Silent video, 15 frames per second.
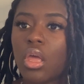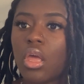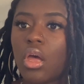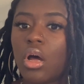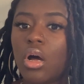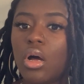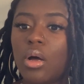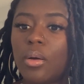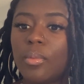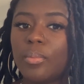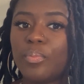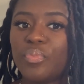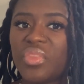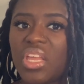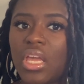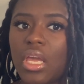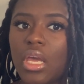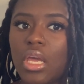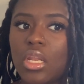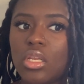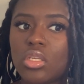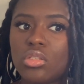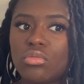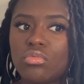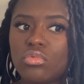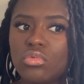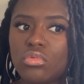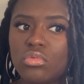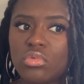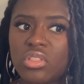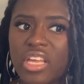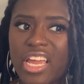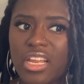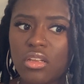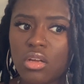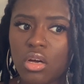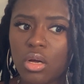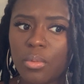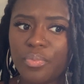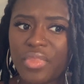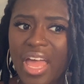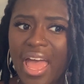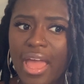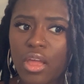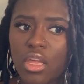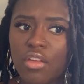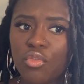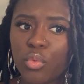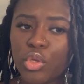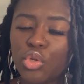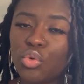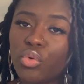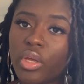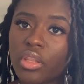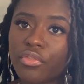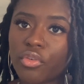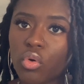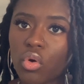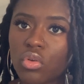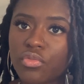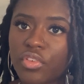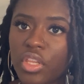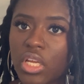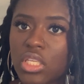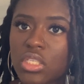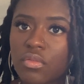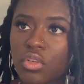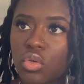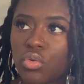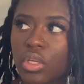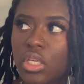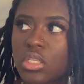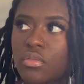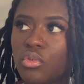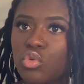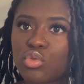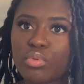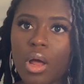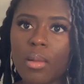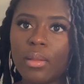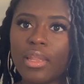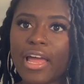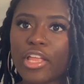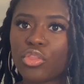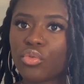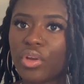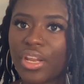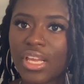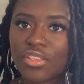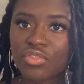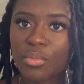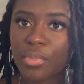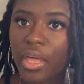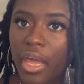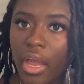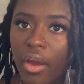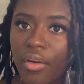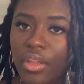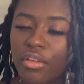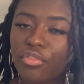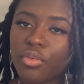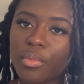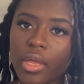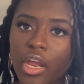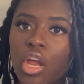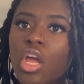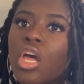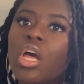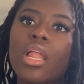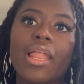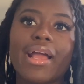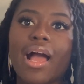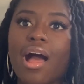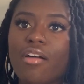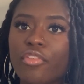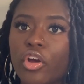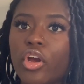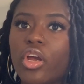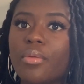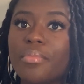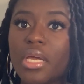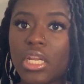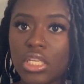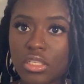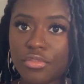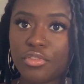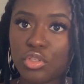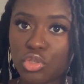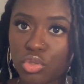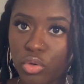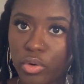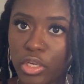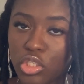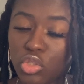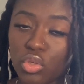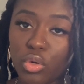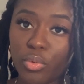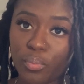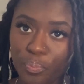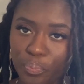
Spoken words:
and that even when you do get the phone calls for the interview is probably like 3 days from there, and then from there, like, I've heard many different stories. So